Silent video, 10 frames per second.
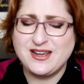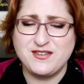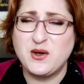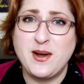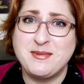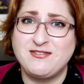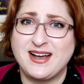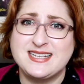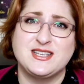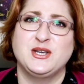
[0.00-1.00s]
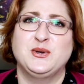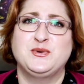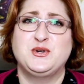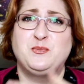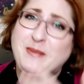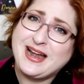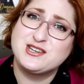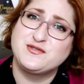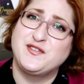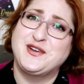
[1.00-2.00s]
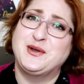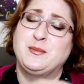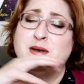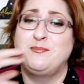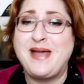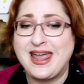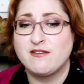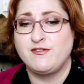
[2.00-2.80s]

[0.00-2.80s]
even though I'm advising you to batch film and bank